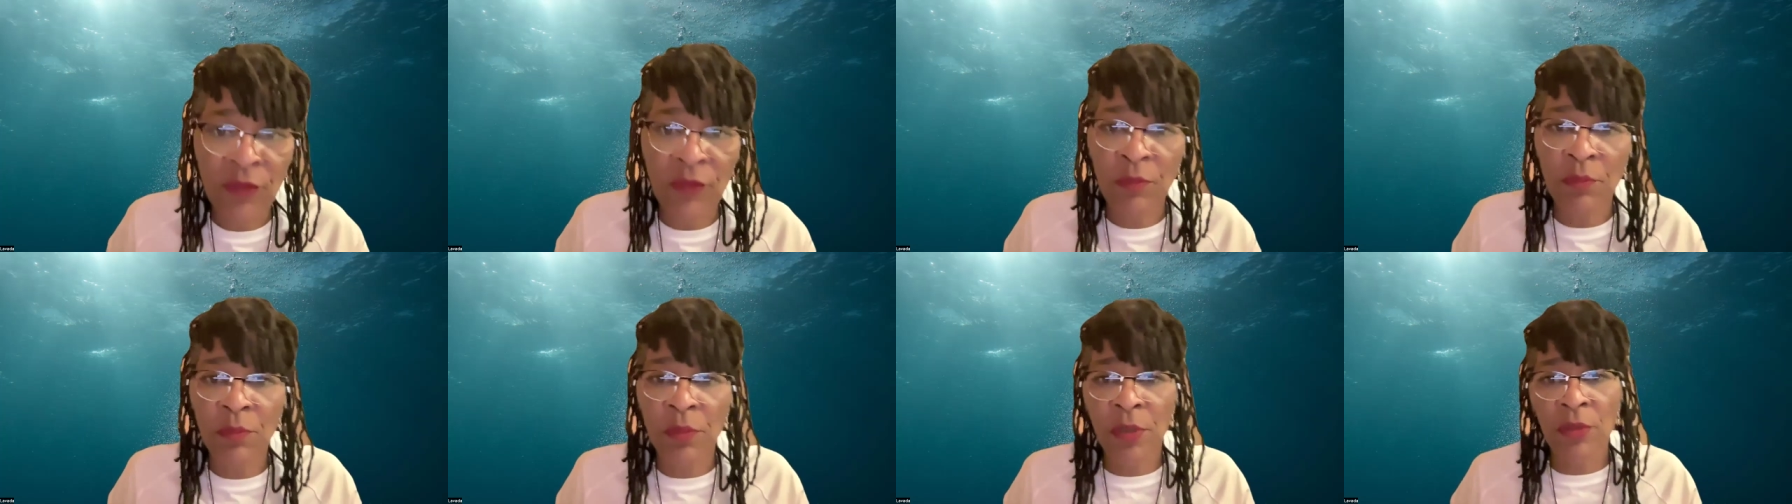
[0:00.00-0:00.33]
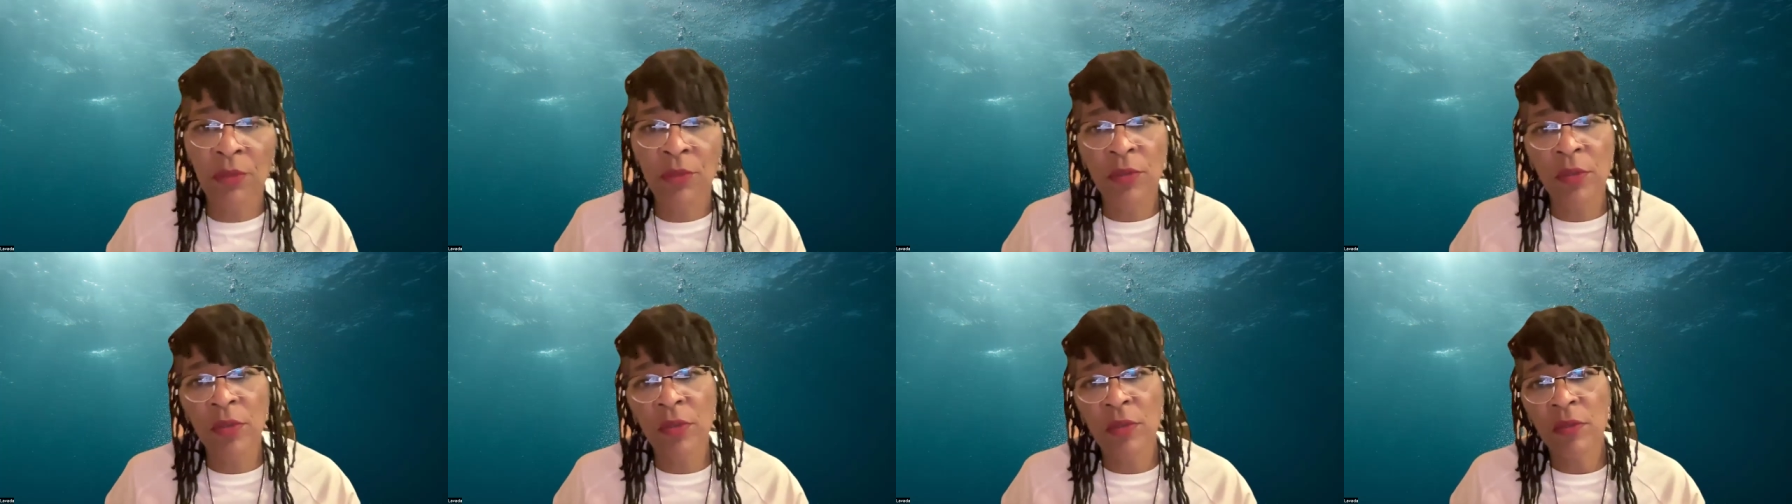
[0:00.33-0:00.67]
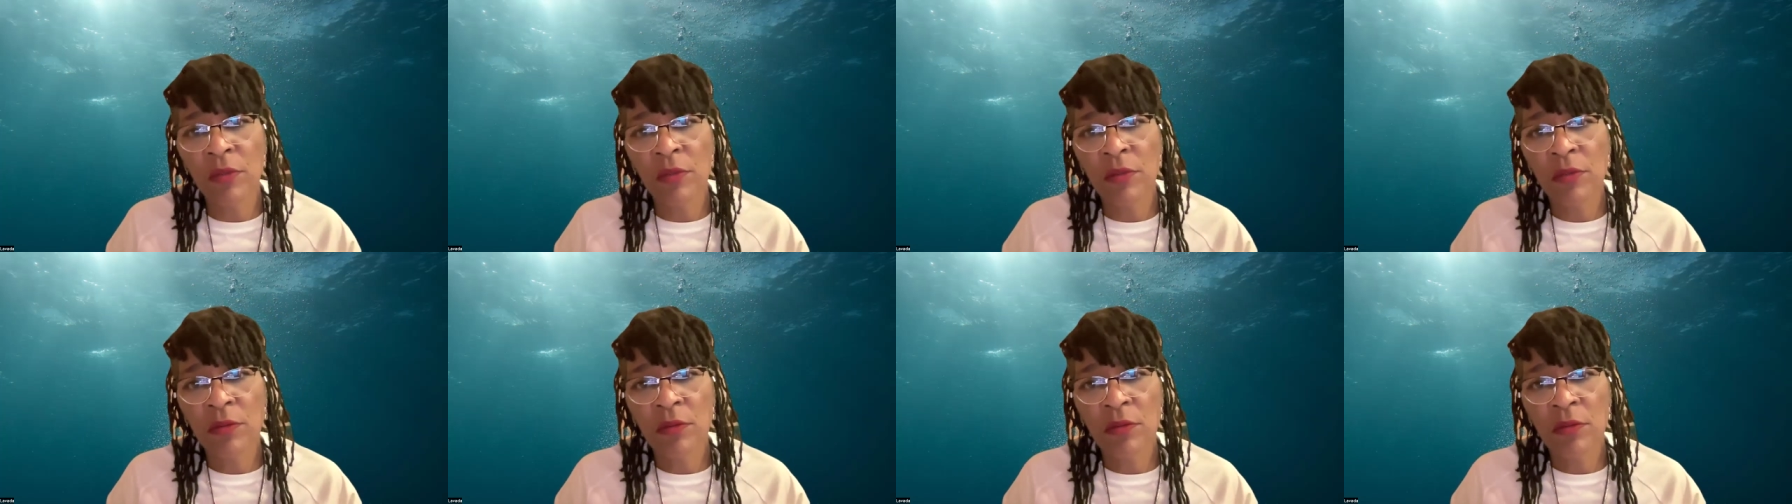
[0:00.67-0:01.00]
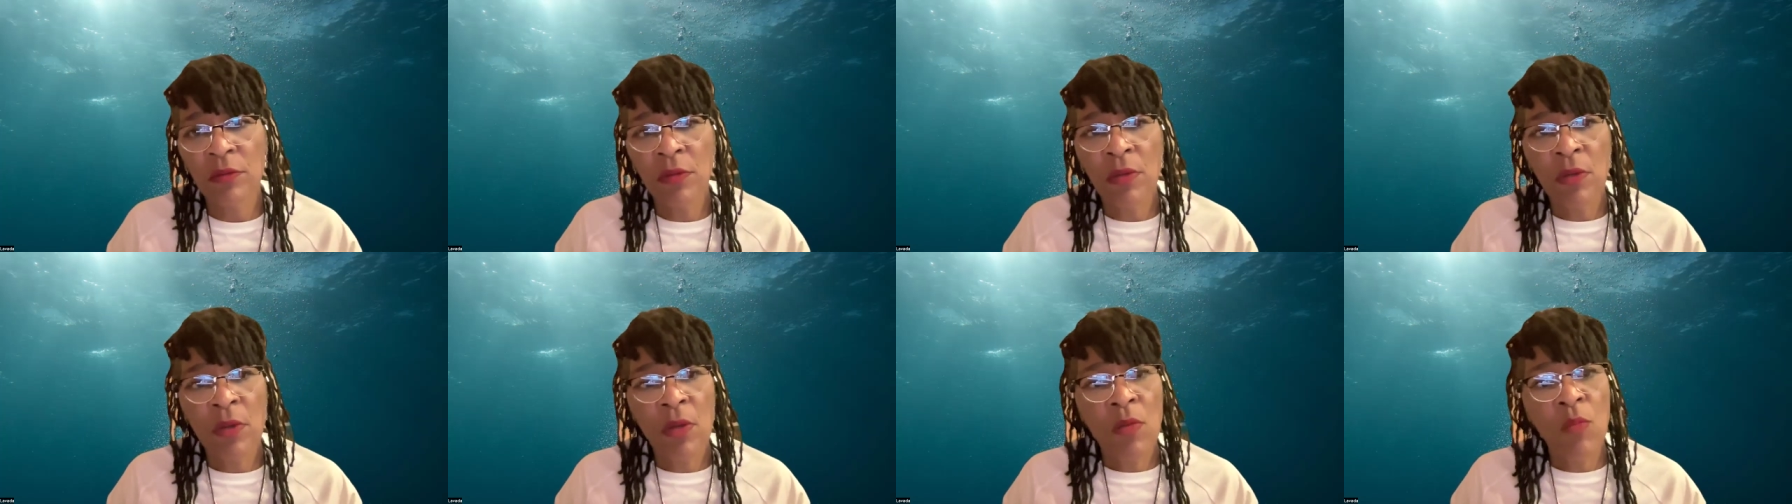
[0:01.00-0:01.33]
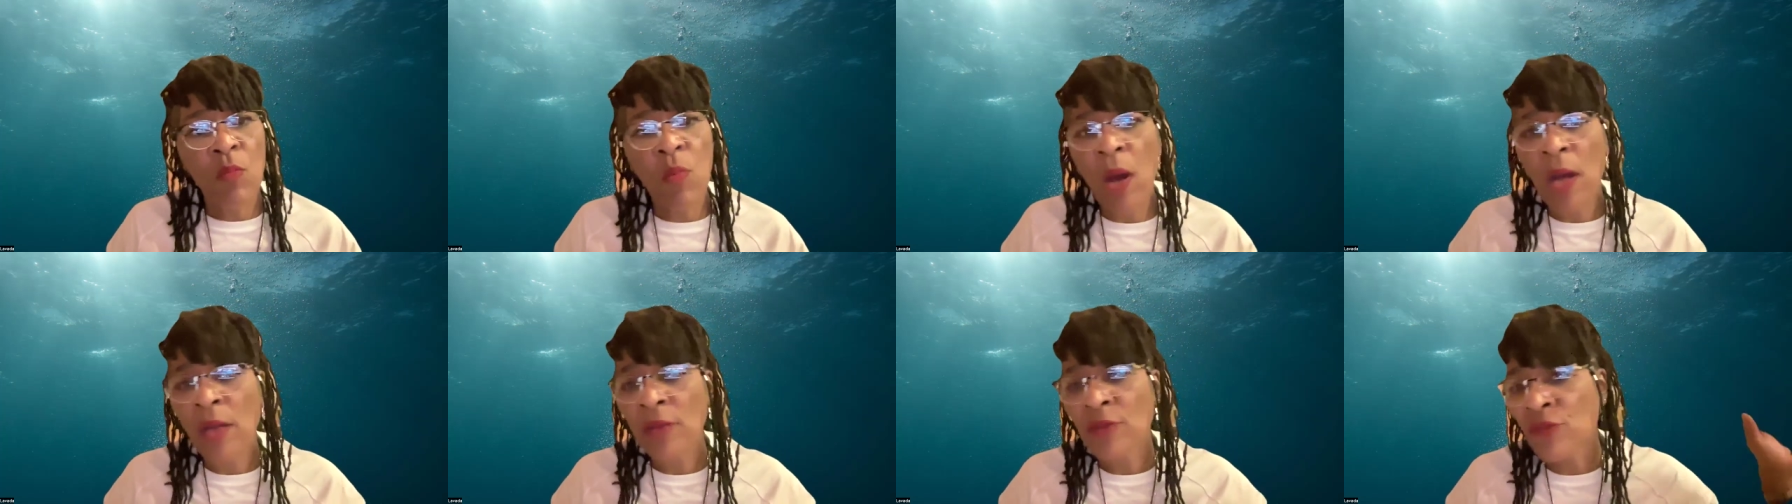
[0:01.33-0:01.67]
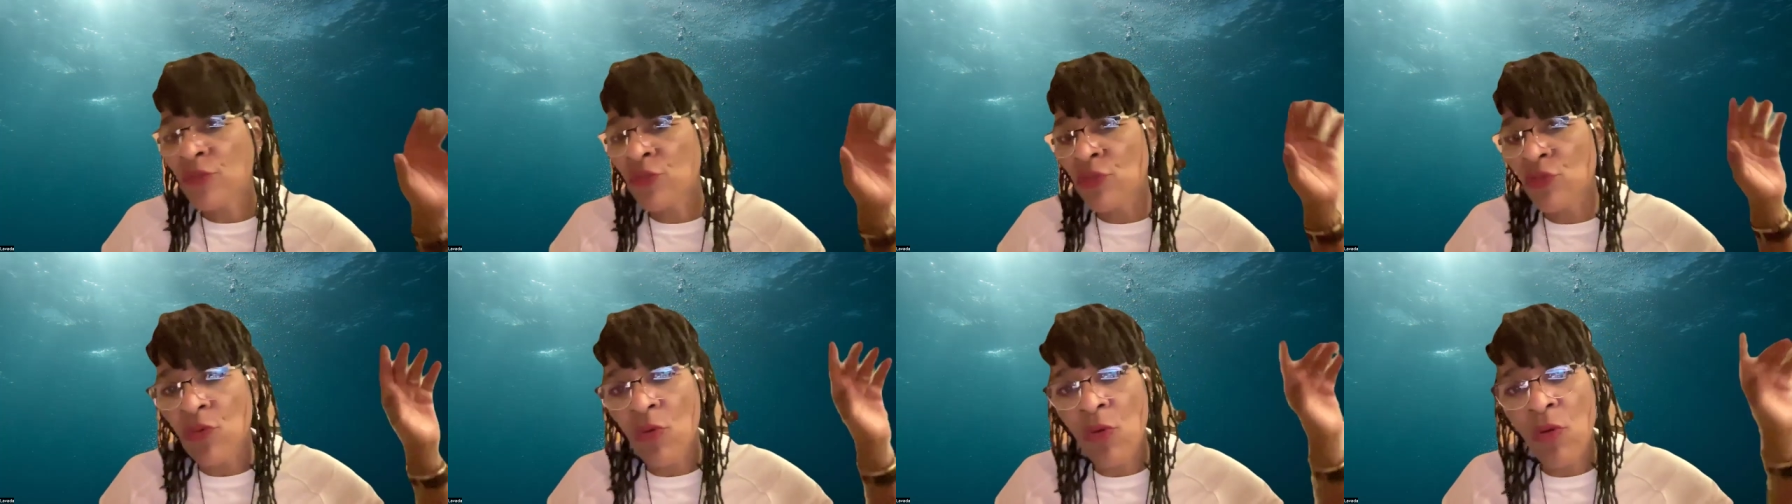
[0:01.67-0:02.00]
spirit,
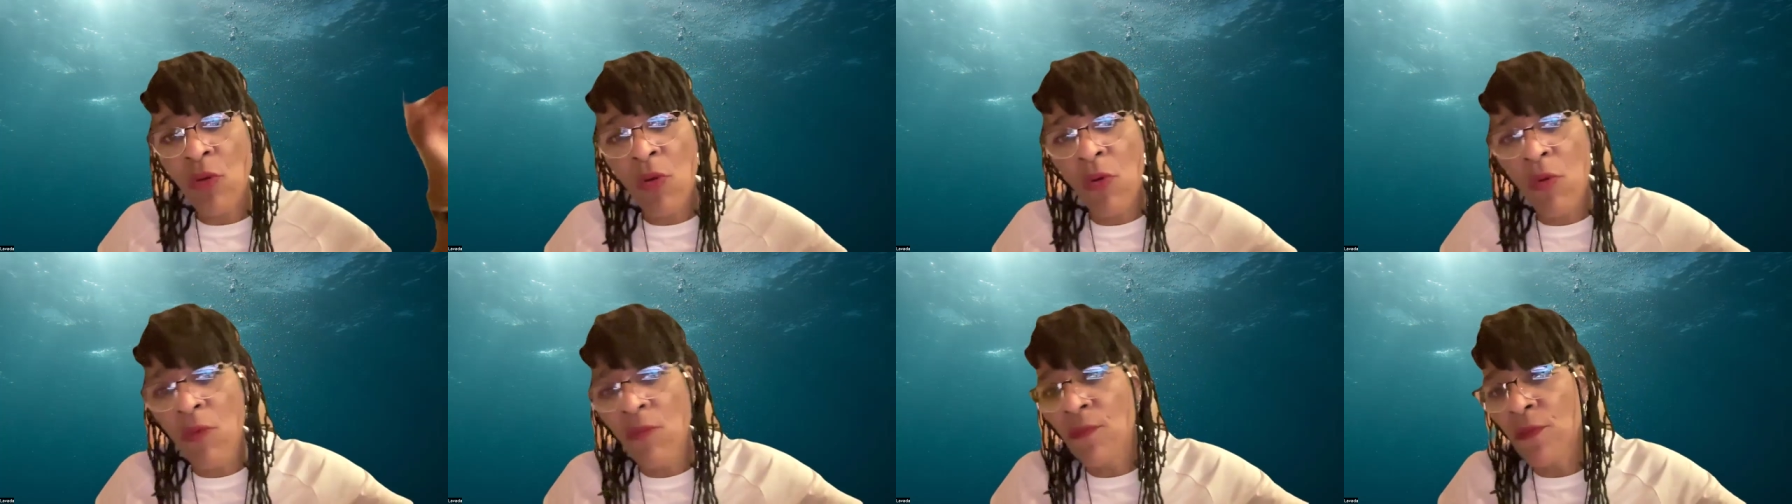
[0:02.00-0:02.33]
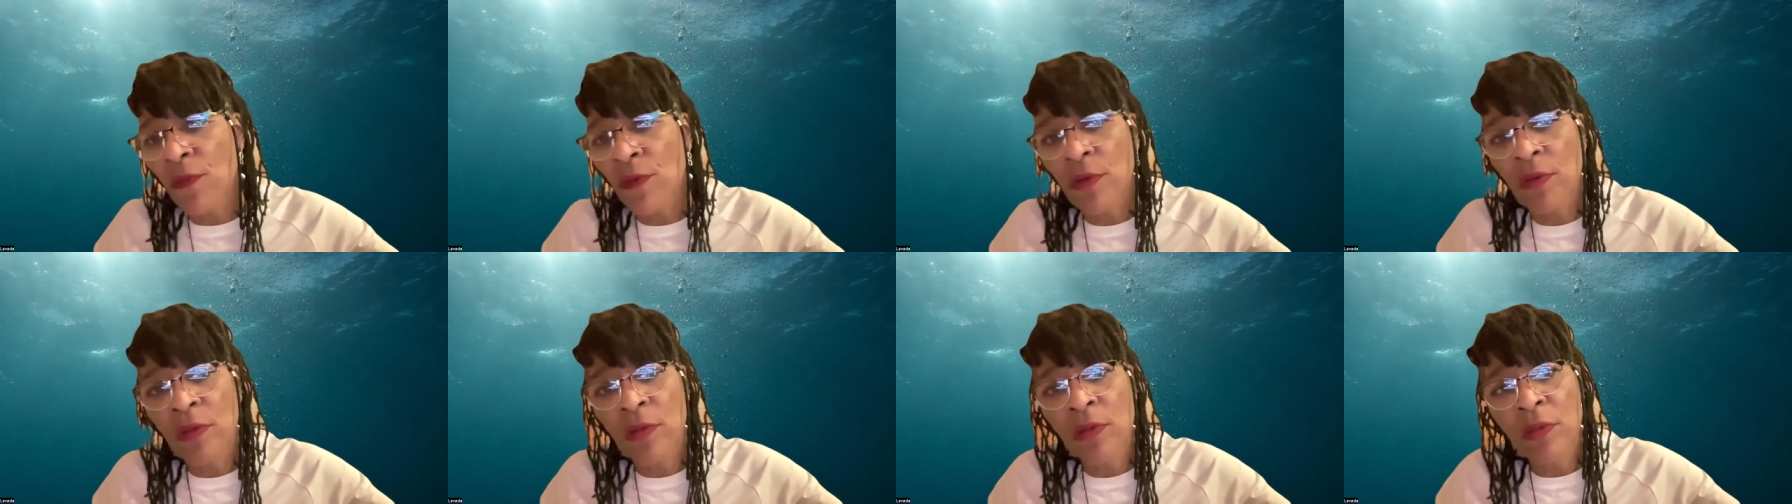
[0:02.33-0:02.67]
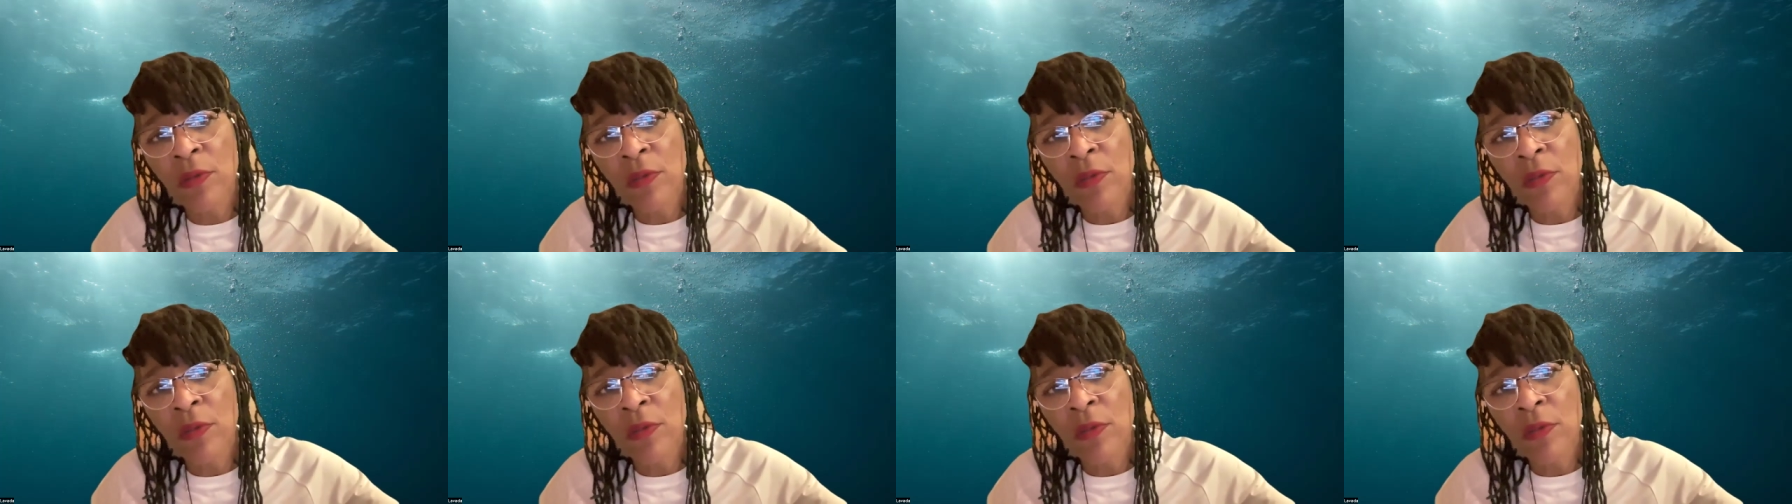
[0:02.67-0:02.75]
watched over